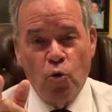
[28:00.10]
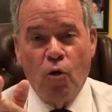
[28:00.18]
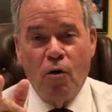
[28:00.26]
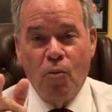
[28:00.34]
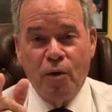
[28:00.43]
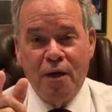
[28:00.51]
to
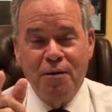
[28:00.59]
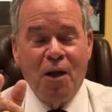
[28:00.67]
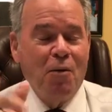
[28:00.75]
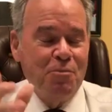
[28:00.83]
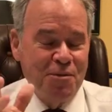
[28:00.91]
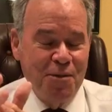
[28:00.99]
grimace at
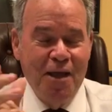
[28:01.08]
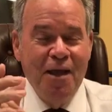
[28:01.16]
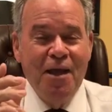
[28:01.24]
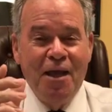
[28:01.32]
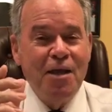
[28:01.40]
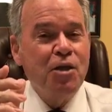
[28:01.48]
all.
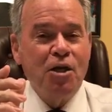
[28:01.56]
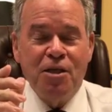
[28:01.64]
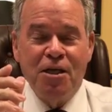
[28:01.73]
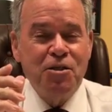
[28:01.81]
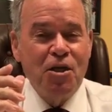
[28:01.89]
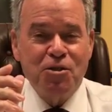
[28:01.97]

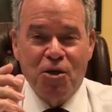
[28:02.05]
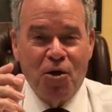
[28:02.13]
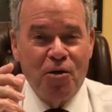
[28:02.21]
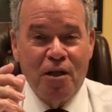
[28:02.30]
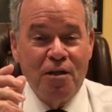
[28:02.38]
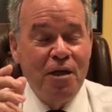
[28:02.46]

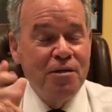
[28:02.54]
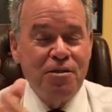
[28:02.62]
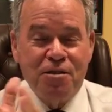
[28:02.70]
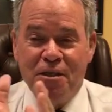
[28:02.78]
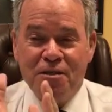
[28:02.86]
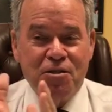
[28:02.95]
It doesn't
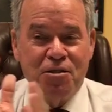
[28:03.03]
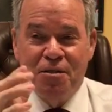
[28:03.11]
hurt.